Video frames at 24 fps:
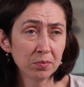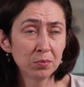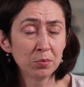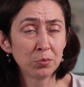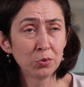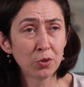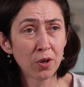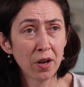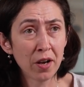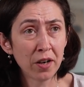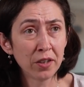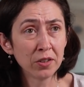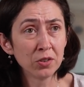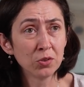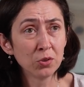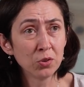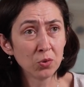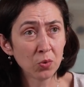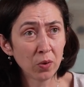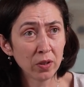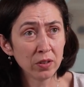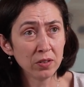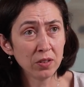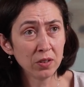prior to
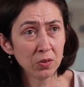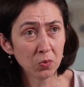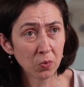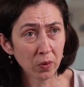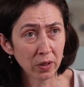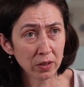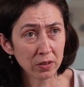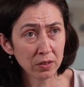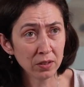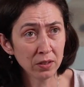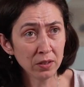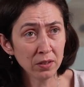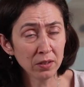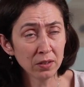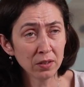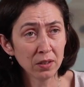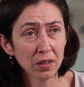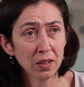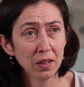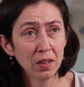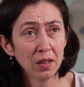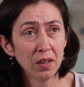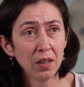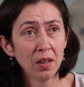2020.
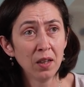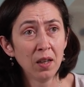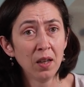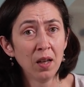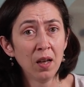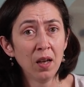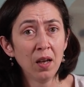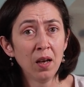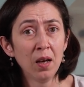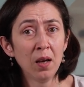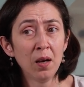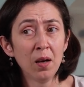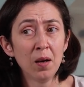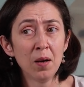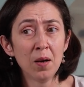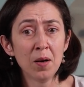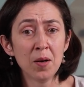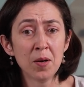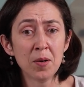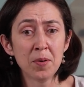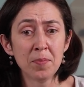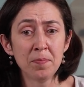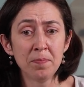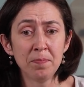
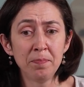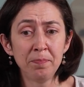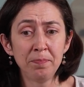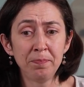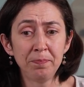I